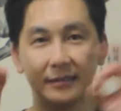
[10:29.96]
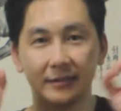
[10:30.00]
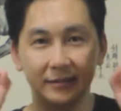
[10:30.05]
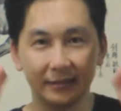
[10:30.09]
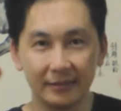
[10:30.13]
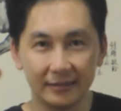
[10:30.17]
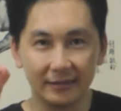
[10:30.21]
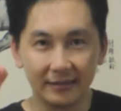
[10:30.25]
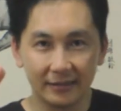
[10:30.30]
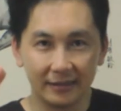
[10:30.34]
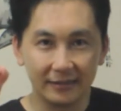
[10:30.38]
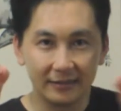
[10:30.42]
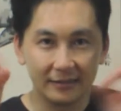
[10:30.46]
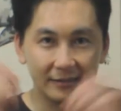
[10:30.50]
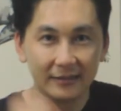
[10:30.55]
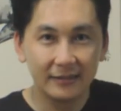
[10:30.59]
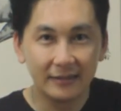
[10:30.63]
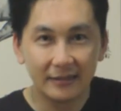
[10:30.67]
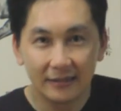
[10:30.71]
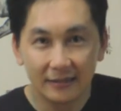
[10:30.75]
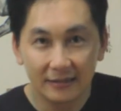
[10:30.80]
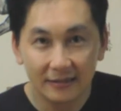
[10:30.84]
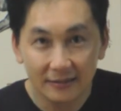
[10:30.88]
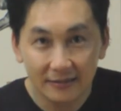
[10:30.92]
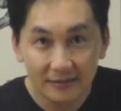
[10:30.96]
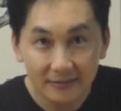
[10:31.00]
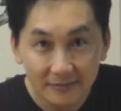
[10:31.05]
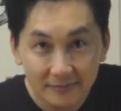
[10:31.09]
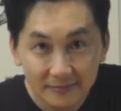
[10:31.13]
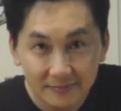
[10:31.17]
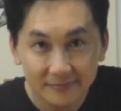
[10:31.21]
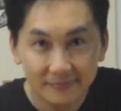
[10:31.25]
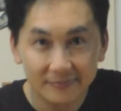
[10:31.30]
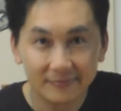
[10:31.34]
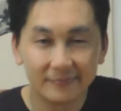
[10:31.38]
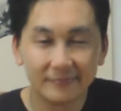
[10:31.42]
and share
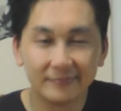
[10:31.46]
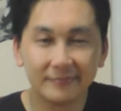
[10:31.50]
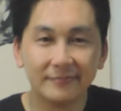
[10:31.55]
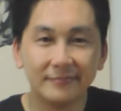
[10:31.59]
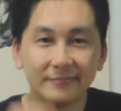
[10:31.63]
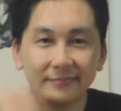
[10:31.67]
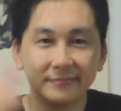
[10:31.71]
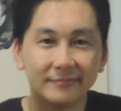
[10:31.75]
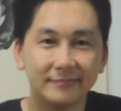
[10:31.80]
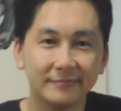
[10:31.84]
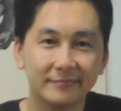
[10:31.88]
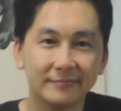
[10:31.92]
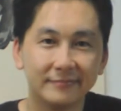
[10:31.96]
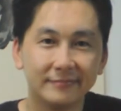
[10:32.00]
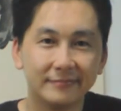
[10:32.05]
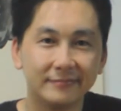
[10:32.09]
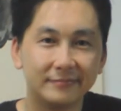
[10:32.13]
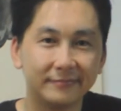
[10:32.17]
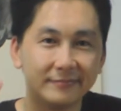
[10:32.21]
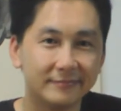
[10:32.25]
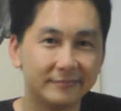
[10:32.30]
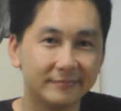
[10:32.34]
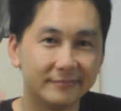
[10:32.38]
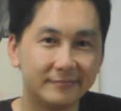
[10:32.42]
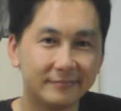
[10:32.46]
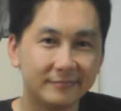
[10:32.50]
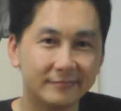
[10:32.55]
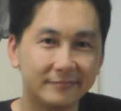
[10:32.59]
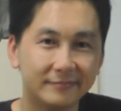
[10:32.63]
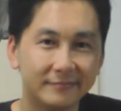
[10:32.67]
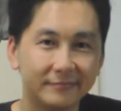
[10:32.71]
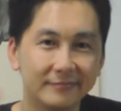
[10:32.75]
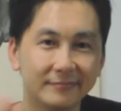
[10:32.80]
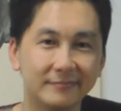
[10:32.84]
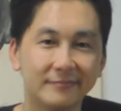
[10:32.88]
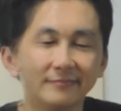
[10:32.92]
with us what other unique
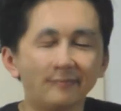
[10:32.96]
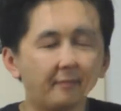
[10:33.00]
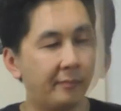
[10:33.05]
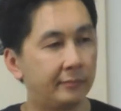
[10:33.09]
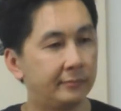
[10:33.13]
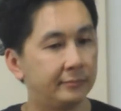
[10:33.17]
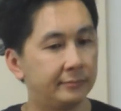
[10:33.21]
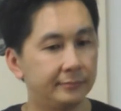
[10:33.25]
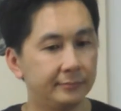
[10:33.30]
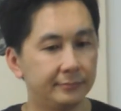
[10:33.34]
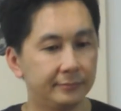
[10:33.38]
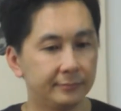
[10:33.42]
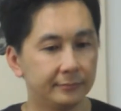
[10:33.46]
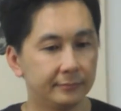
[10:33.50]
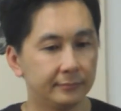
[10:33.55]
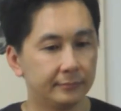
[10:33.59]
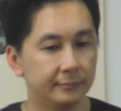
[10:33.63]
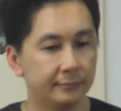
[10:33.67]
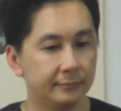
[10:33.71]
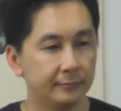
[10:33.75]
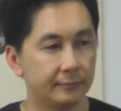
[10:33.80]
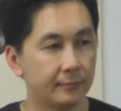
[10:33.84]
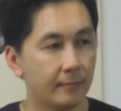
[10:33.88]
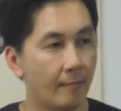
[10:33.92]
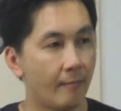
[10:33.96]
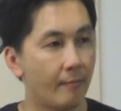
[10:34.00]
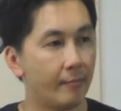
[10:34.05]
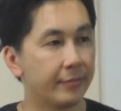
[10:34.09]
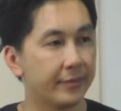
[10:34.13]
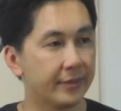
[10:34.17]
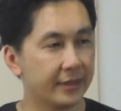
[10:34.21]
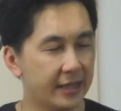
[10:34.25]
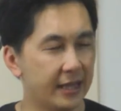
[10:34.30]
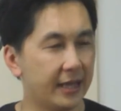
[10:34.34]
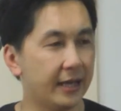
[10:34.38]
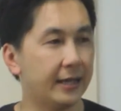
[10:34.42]
flavor you may have tried.
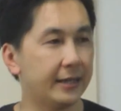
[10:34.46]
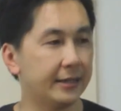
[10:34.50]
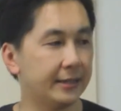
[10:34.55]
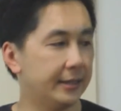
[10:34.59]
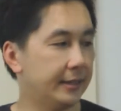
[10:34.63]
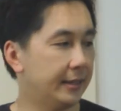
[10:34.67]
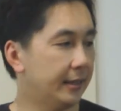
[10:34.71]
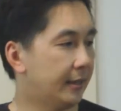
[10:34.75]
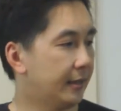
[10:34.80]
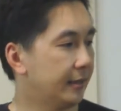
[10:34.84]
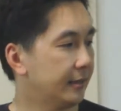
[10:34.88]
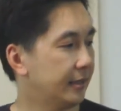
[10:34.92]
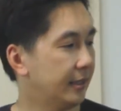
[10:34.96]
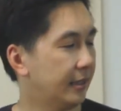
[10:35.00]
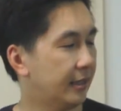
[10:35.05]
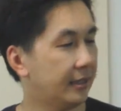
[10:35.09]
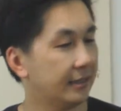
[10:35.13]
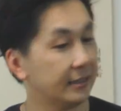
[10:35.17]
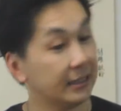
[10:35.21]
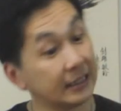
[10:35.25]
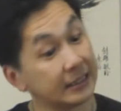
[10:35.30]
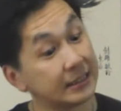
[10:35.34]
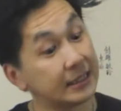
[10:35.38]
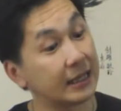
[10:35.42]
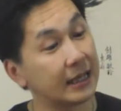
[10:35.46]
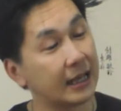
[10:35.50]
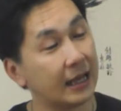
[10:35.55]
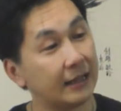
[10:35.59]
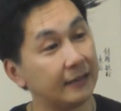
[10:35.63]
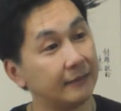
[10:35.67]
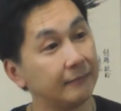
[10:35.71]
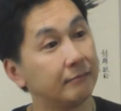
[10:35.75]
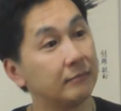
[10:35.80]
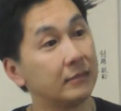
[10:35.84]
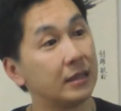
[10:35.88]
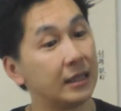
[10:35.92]
Don't forget to
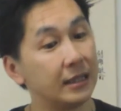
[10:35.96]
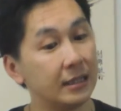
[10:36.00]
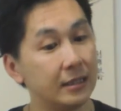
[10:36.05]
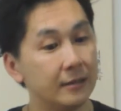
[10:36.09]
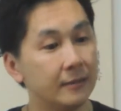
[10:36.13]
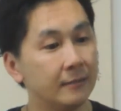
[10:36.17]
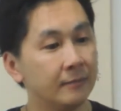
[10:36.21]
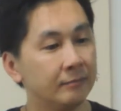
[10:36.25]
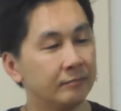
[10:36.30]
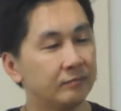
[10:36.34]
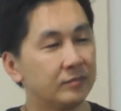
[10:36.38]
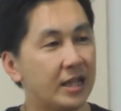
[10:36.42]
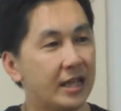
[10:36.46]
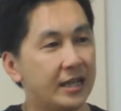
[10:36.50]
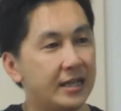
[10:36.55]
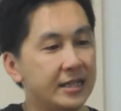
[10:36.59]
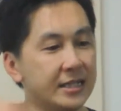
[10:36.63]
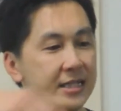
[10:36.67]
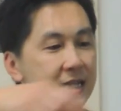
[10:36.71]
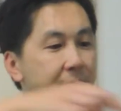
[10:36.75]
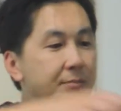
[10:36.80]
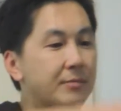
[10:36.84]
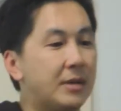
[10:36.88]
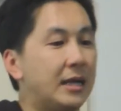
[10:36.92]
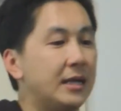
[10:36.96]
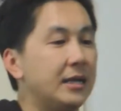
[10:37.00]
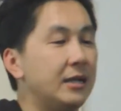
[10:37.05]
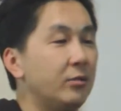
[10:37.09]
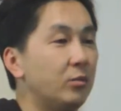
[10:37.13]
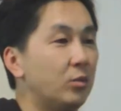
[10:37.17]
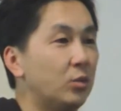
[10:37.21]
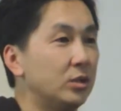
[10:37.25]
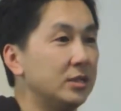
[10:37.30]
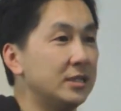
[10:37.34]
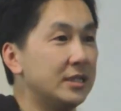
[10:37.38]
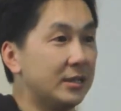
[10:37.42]
give us a like if you like this
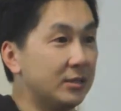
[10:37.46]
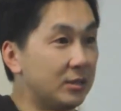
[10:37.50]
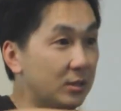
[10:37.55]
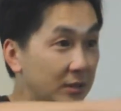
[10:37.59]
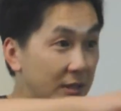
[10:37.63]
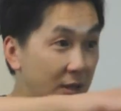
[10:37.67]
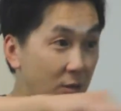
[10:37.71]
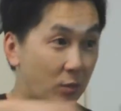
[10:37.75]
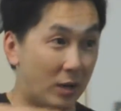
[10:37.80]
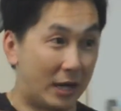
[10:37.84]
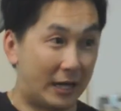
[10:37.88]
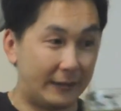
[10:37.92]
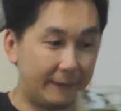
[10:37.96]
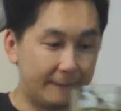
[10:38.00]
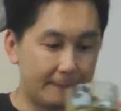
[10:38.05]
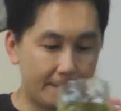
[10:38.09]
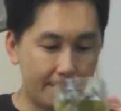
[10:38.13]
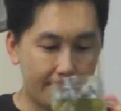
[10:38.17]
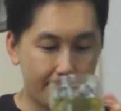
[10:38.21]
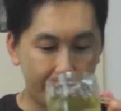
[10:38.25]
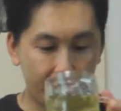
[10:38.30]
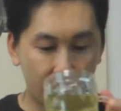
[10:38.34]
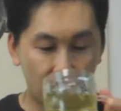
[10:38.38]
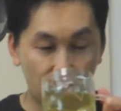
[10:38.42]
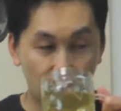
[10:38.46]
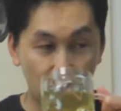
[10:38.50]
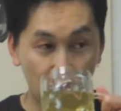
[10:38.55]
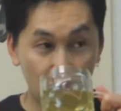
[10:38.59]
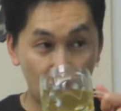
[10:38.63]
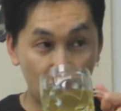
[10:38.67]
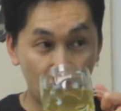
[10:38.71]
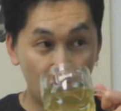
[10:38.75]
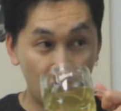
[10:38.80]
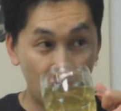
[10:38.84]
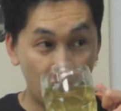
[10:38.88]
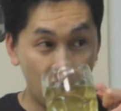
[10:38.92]
episode. Let me
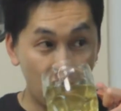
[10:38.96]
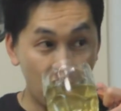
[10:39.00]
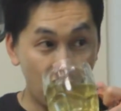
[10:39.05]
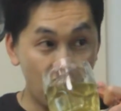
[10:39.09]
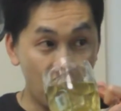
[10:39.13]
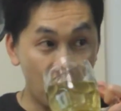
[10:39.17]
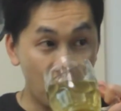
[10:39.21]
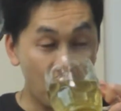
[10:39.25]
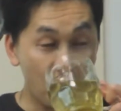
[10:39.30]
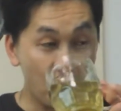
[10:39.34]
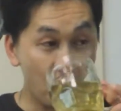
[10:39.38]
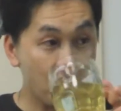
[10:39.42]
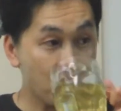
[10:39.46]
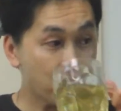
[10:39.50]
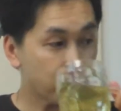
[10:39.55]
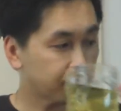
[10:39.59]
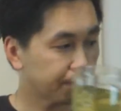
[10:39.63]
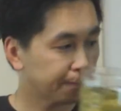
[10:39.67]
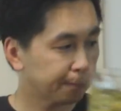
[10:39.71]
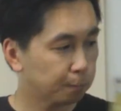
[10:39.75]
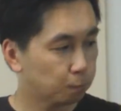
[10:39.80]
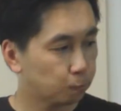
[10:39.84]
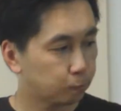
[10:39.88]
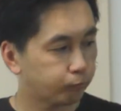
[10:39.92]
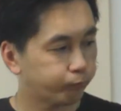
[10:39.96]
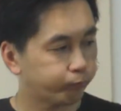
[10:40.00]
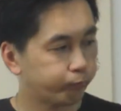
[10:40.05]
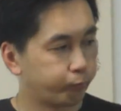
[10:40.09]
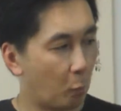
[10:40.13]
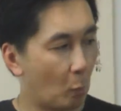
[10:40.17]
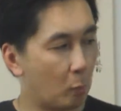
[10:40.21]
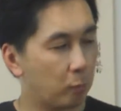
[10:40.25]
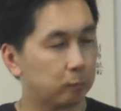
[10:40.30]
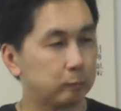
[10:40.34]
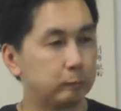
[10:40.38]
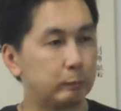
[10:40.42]
know if you wish to see more of
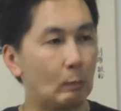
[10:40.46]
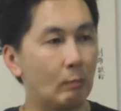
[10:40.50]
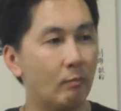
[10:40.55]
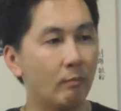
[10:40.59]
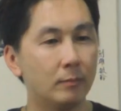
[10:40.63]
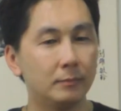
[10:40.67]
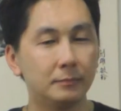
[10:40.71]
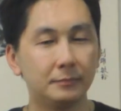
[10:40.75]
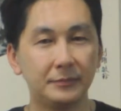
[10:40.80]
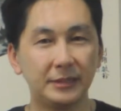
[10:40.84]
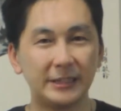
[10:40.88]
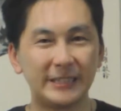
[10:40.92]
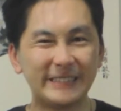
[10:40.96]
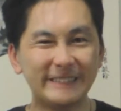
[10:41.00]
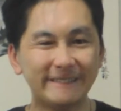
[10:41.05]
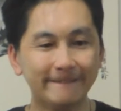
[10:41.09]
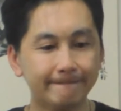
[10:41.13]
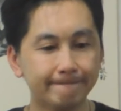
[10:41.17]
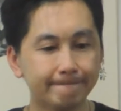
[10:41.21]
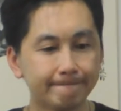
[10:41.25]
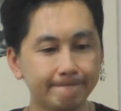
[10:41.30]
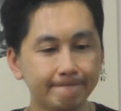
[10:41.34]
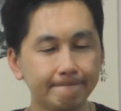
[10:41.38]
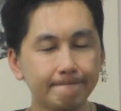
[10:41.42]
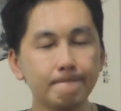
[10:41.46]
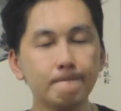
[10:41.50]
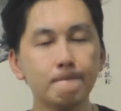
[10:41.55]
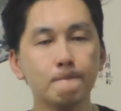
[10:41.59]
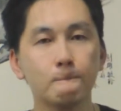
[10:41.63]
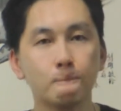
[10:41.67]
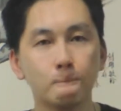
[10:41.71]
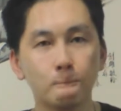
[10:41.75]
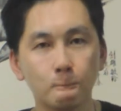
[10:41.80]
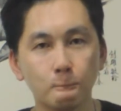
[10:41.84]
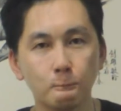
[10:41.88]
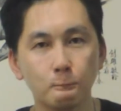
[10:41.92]
this type of video in the future.